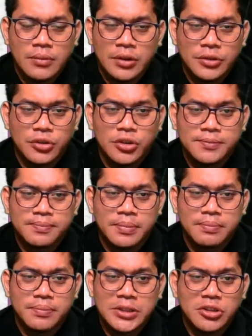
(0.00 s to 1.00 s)
So
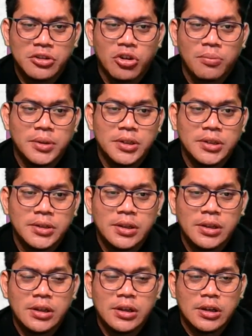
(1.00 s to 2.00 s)
spatial component,
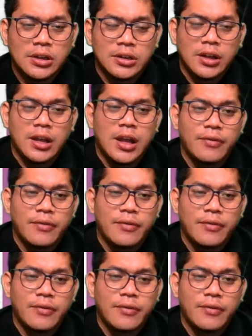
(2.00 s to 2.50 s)
they